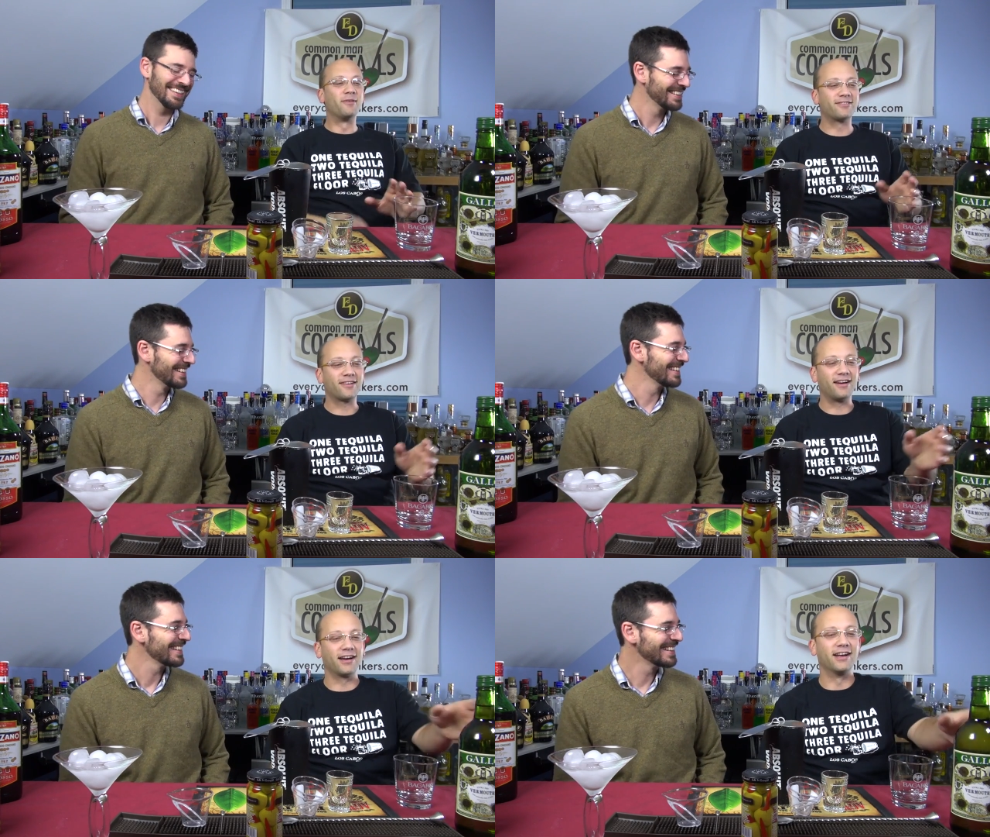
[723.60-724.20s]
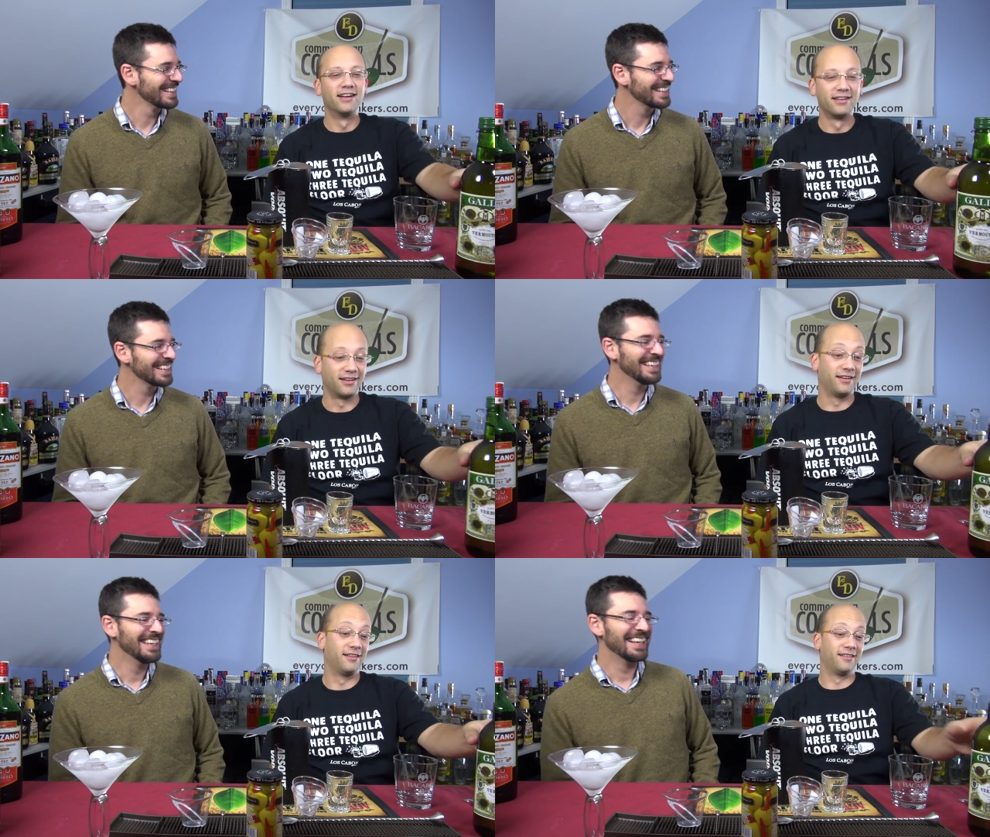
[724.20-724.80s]
Speaker 1: What's wrong? Uh,
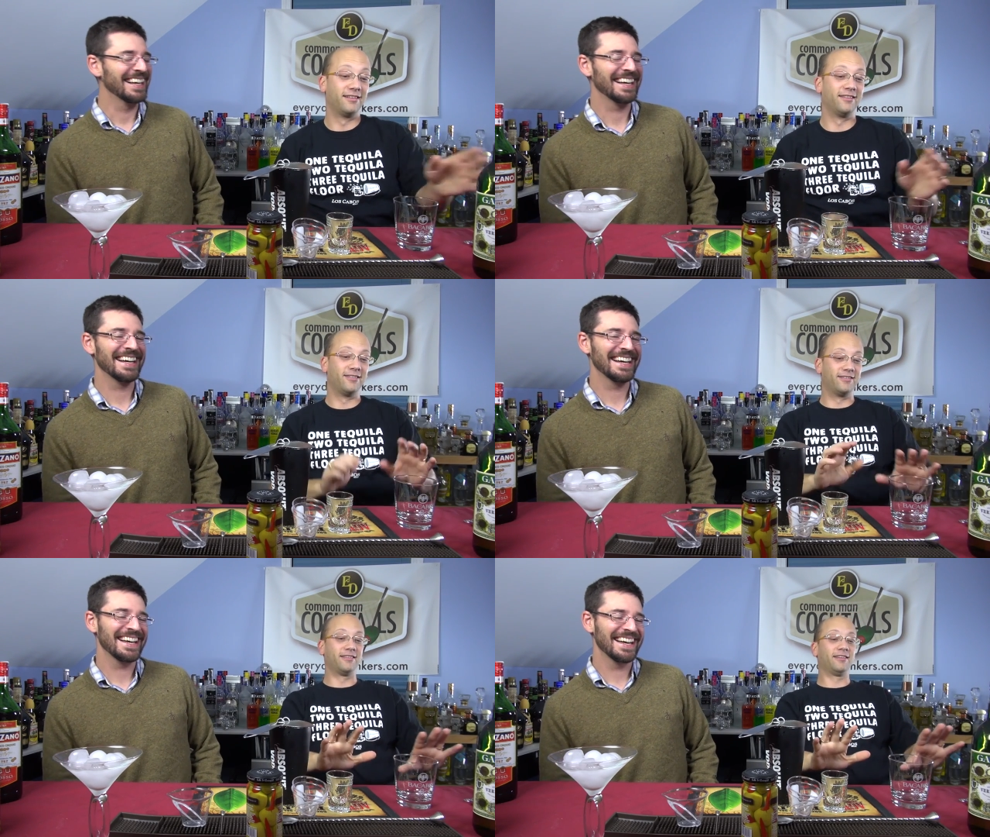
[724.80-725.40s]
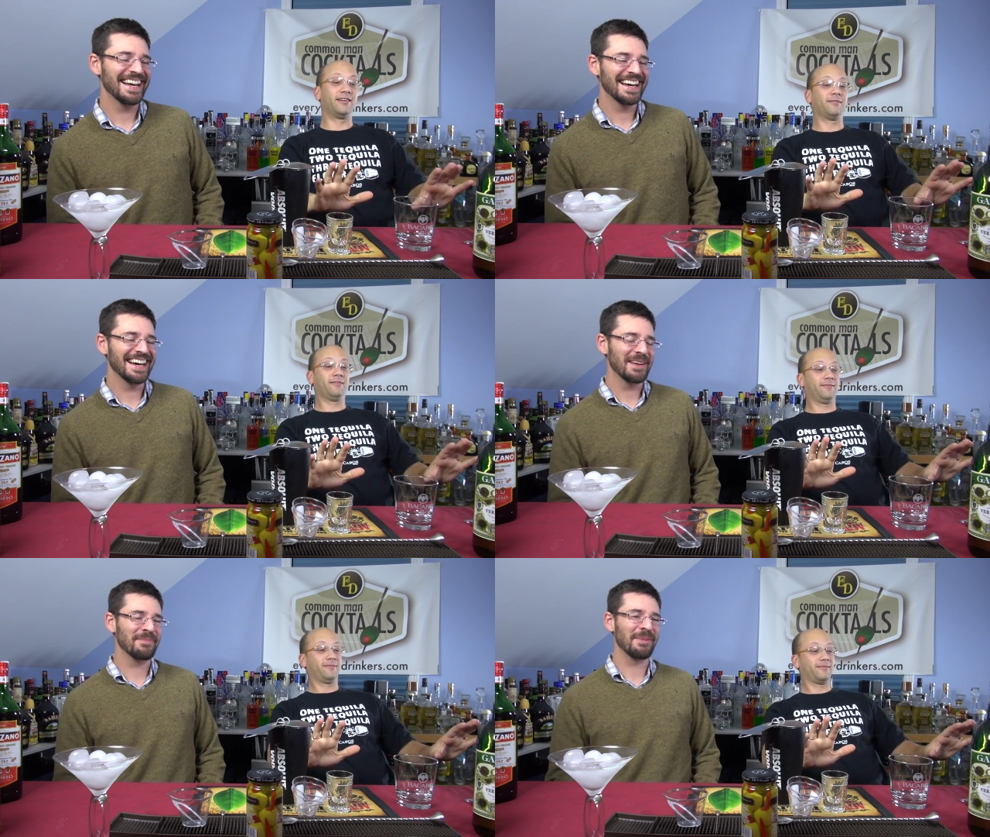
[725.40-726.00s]

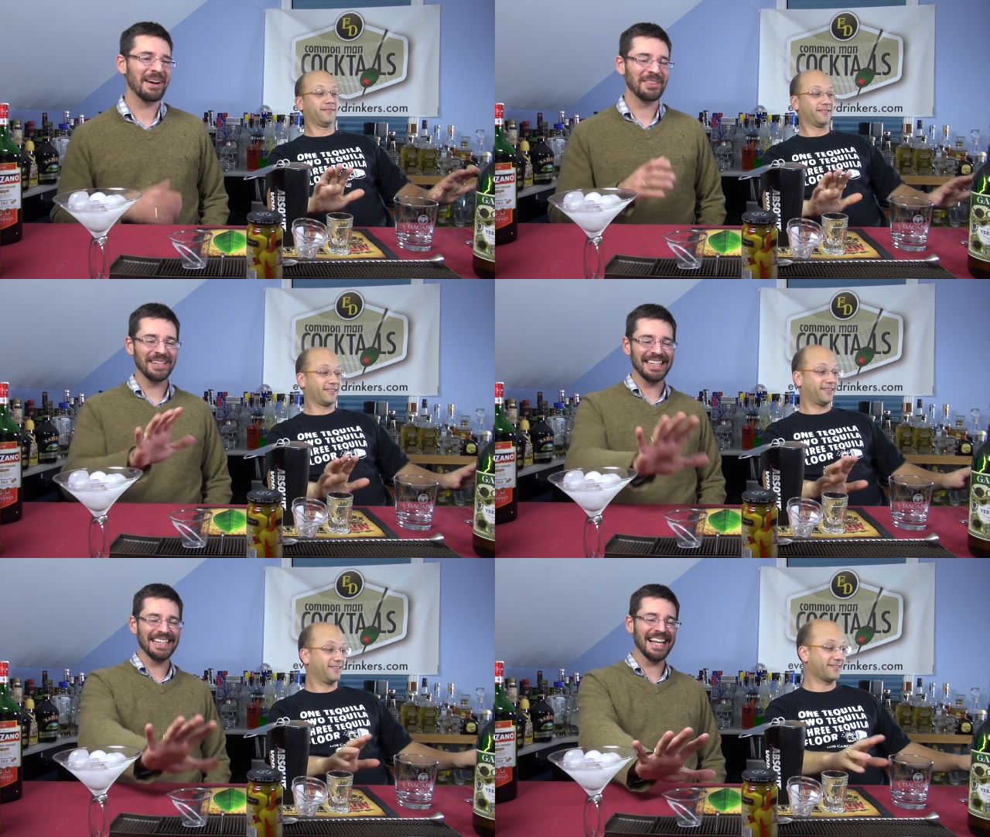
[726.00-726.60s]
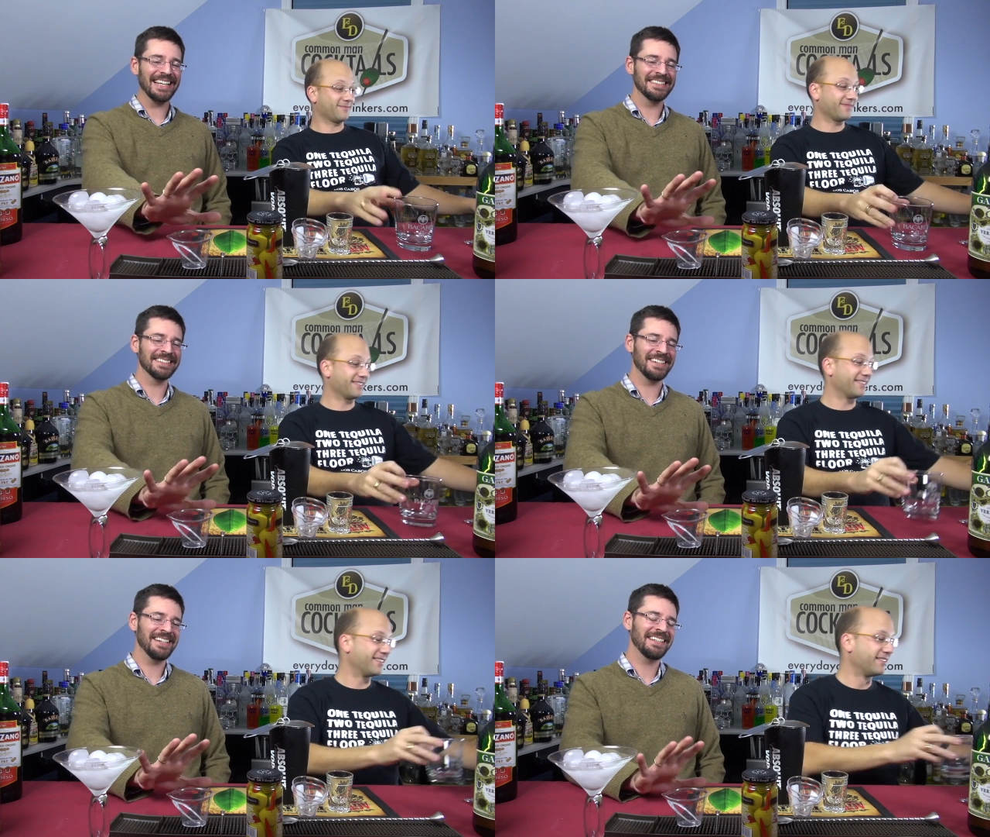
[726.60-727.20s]
uh, I put my 3D glasses
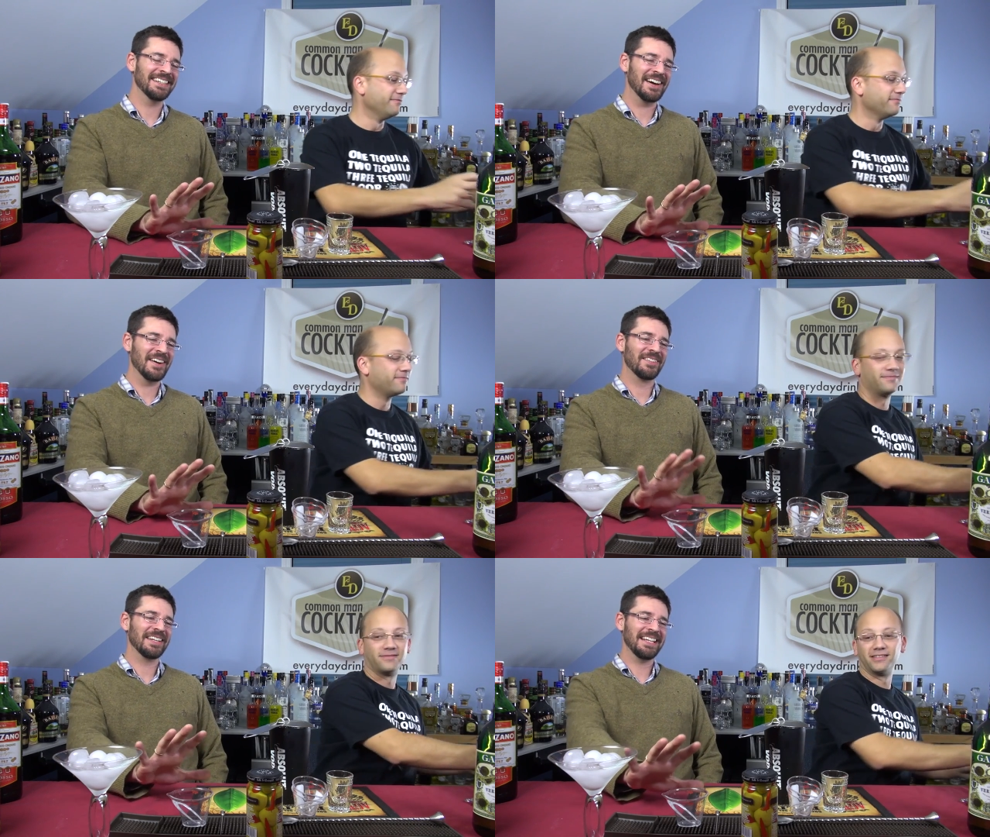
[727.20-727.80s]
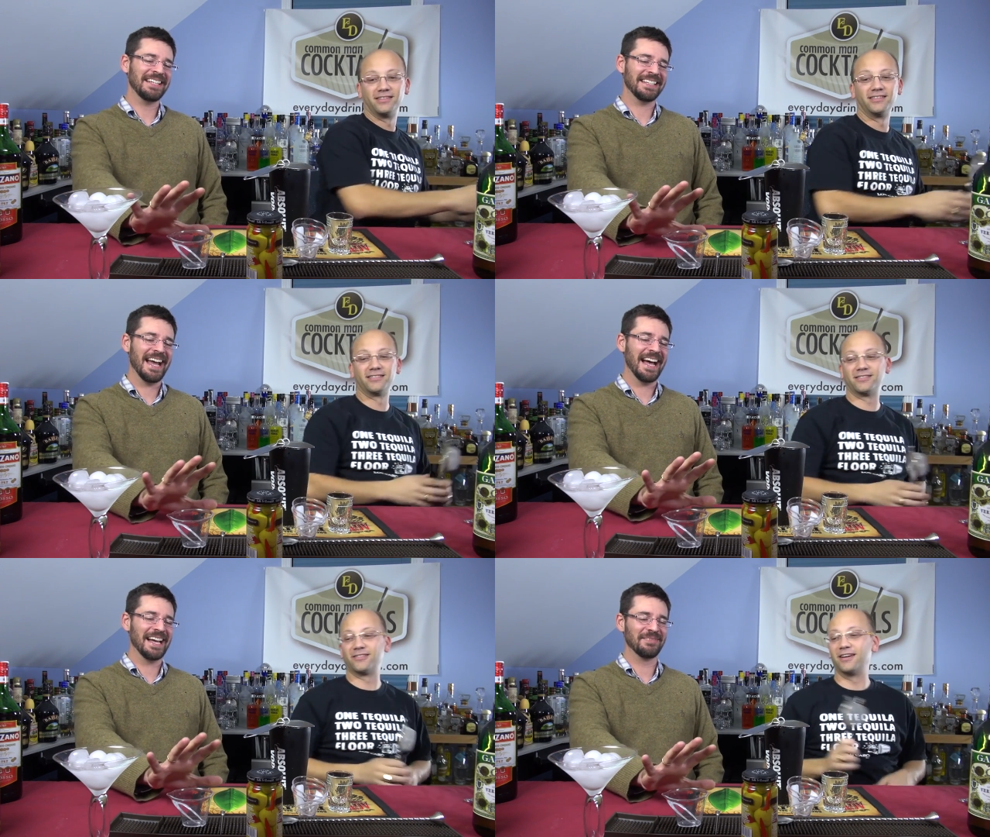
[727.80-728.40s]
on. Oh, really? That's
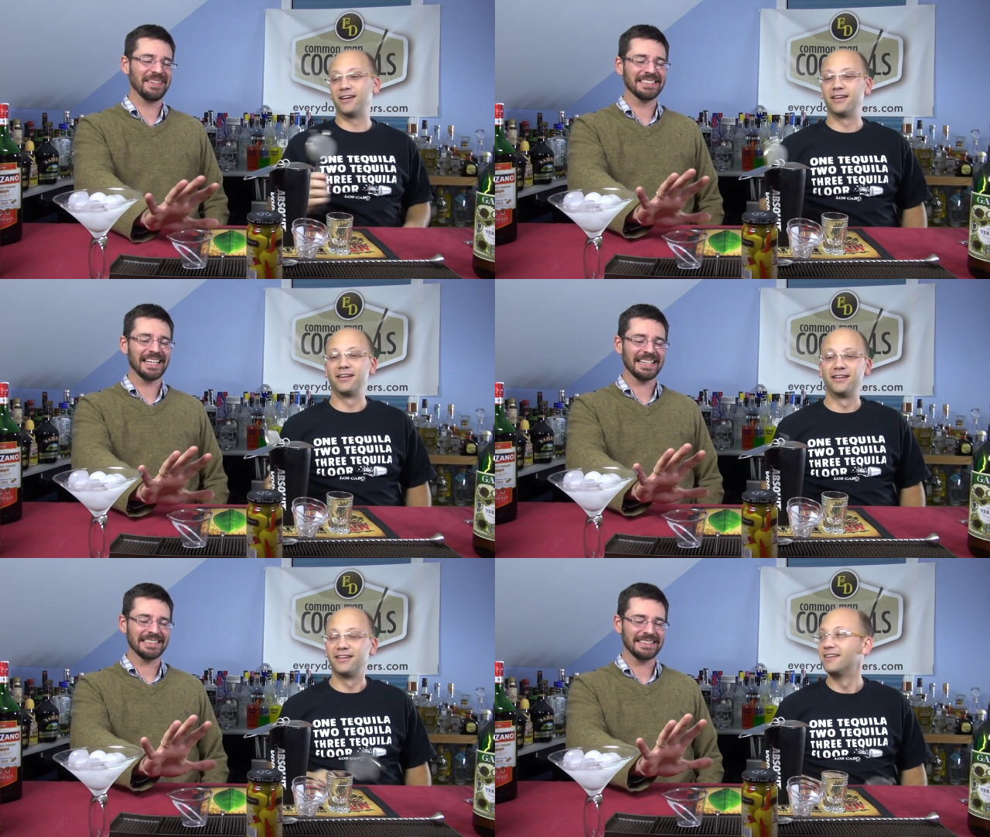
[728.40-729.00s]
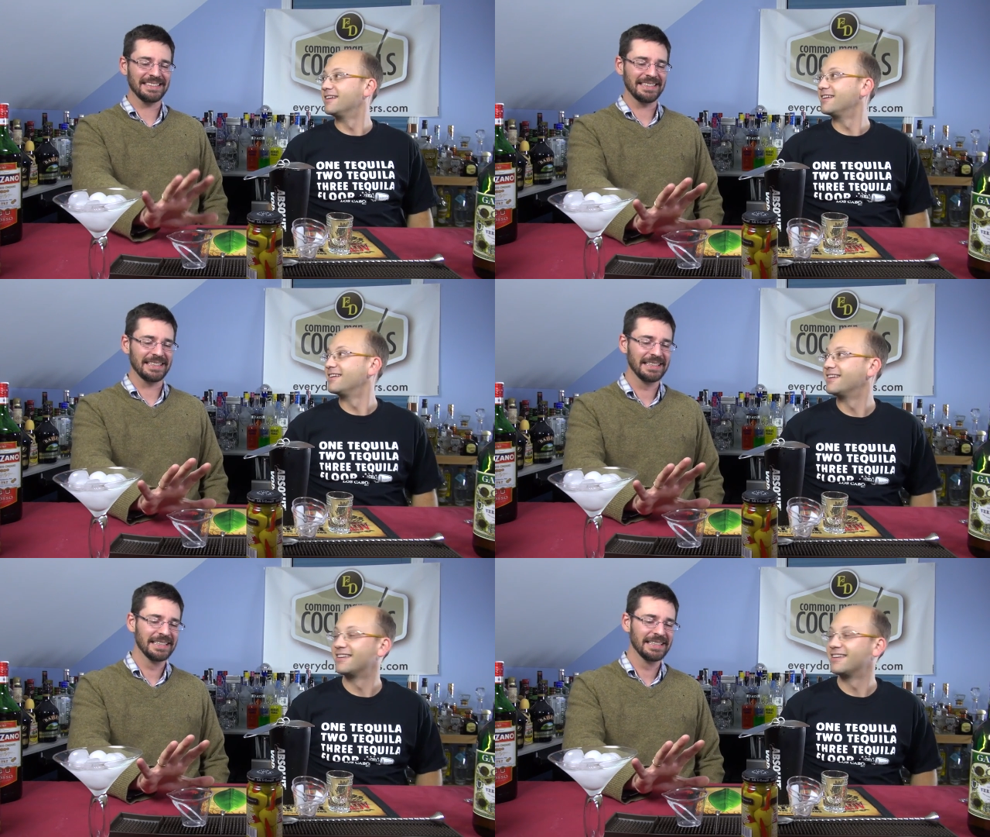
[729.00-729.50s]
yeah, great. it means I can see.